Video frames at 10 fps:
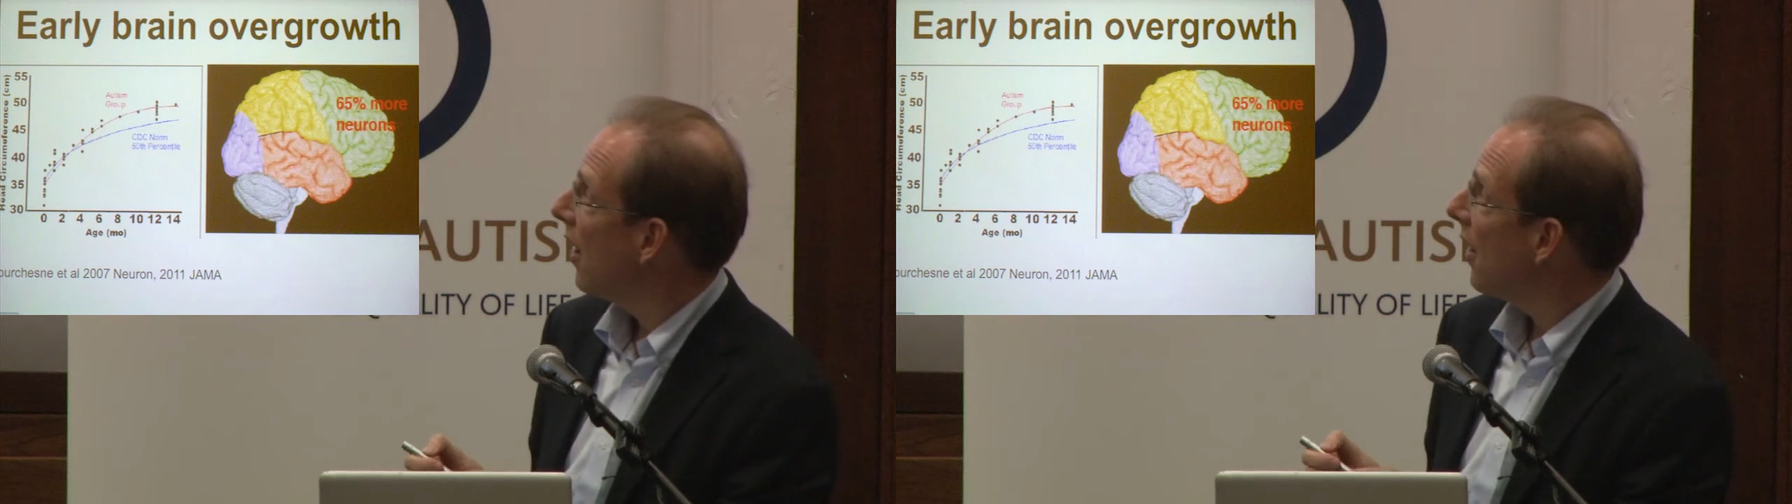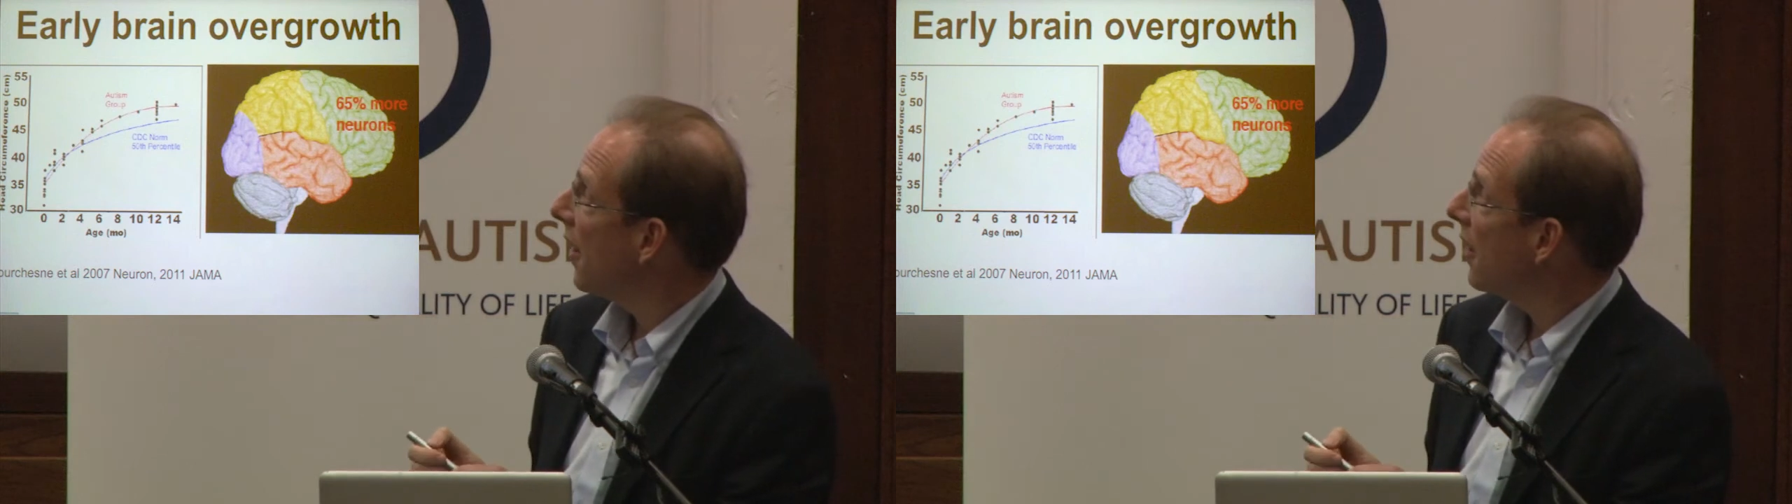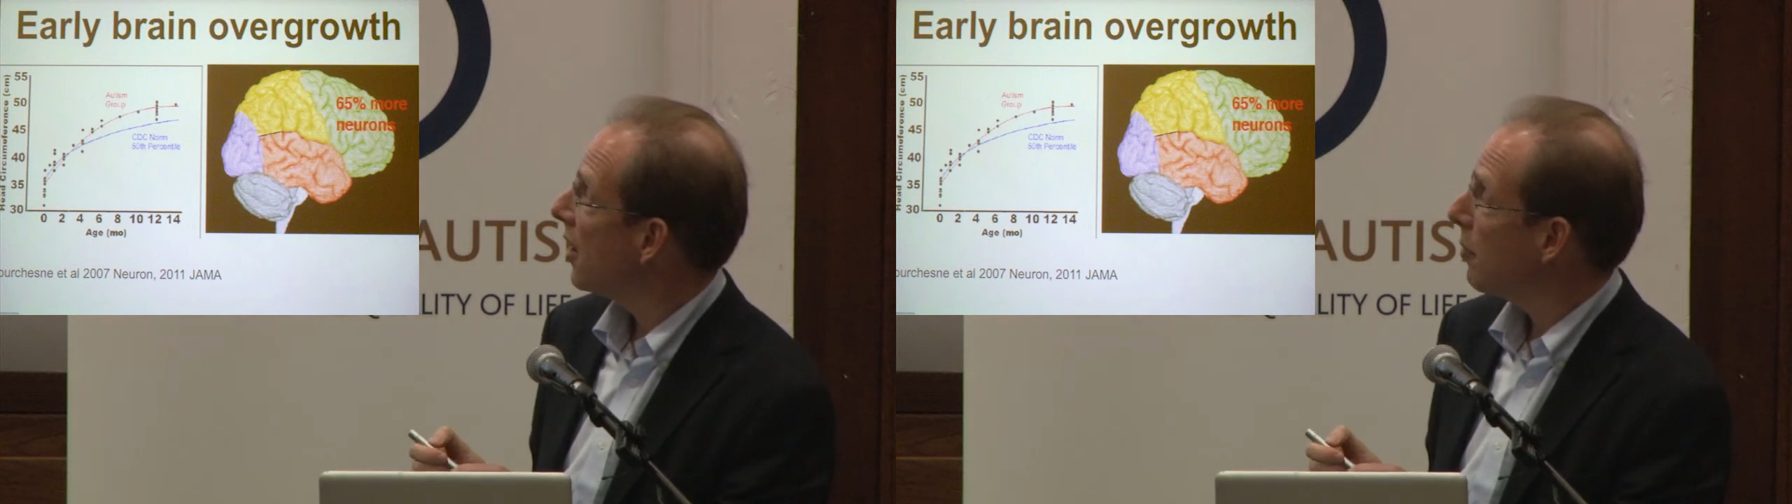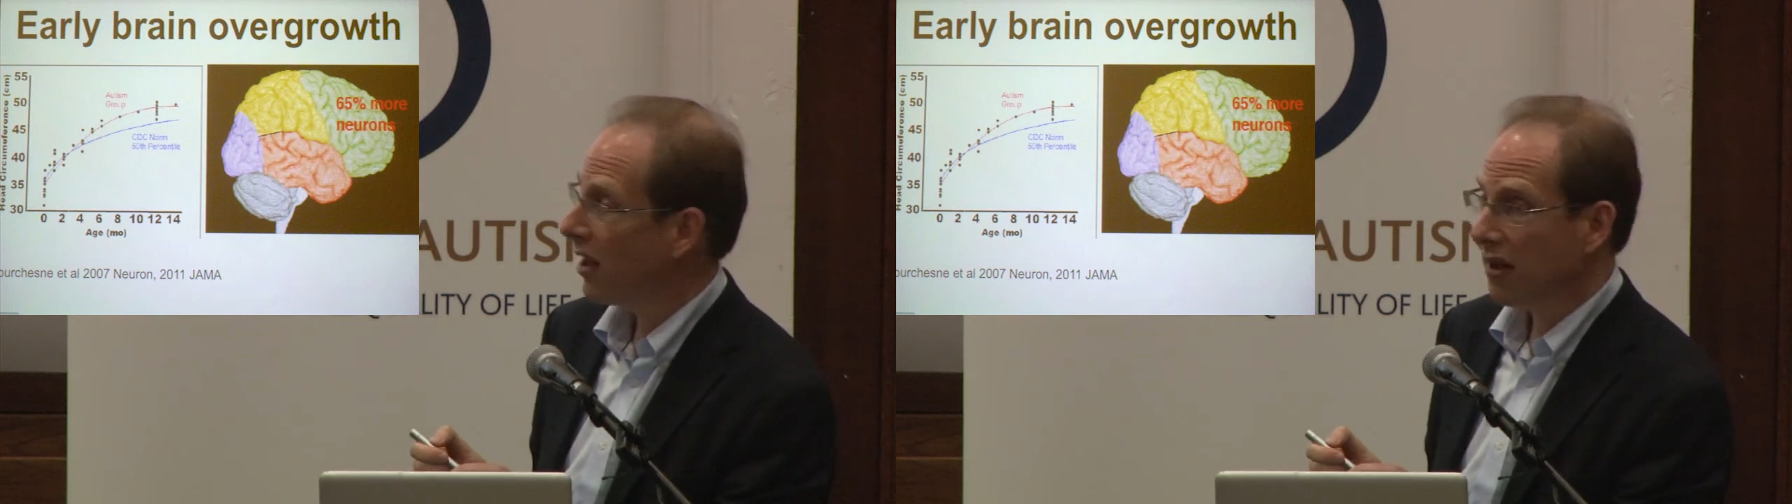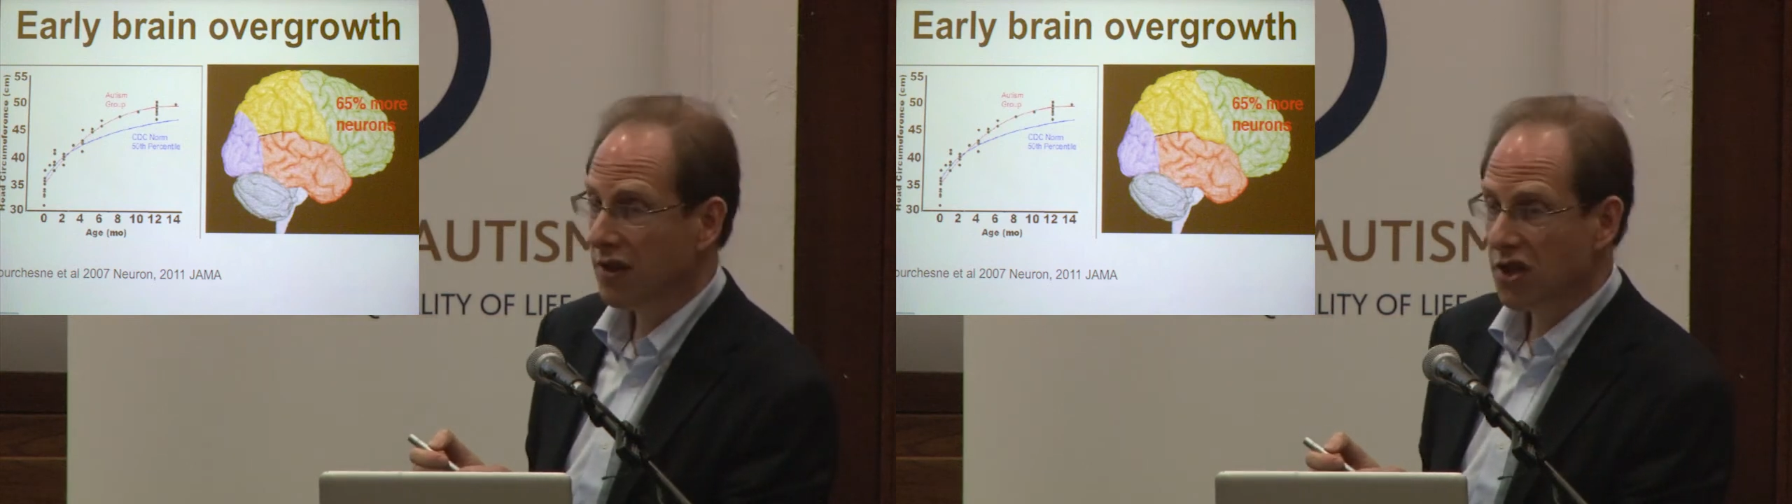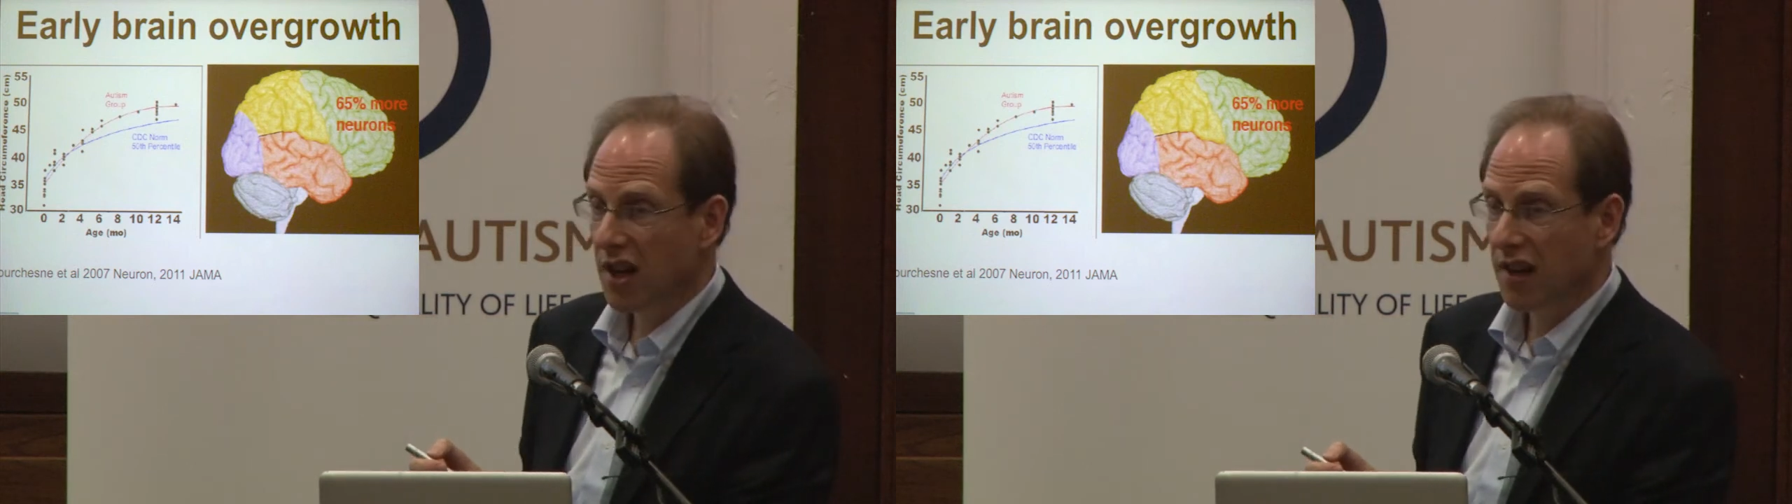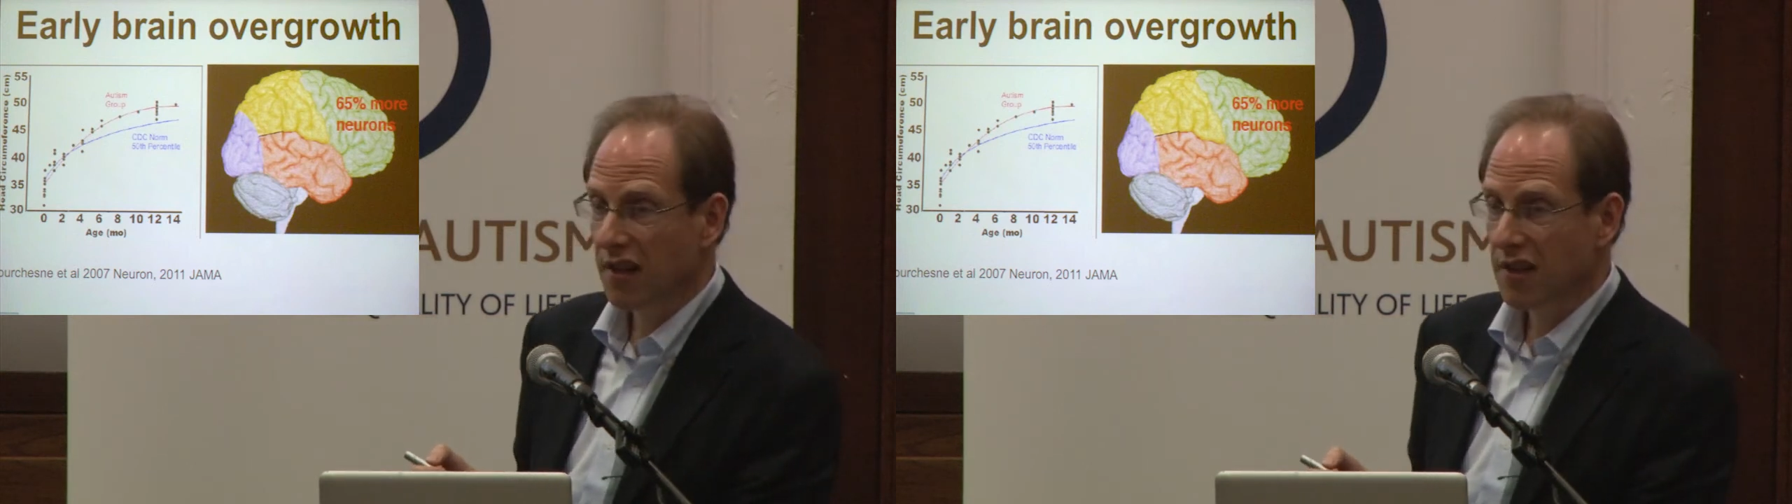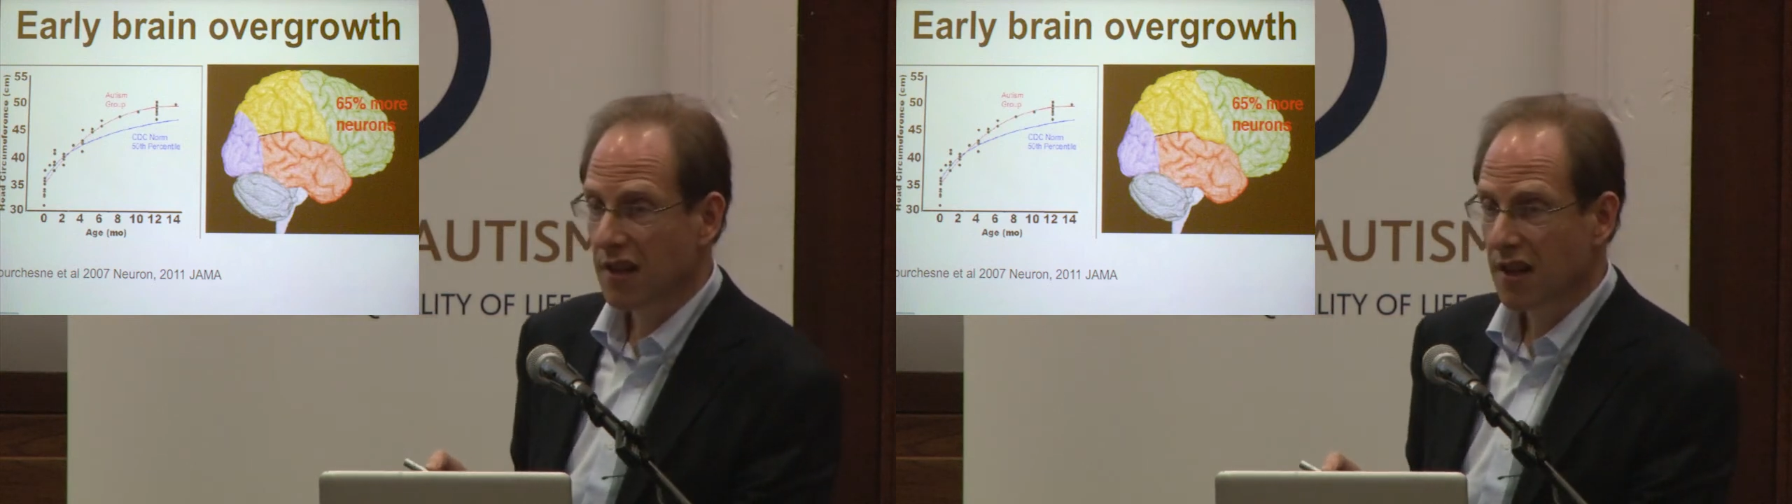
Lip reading: than a typical child.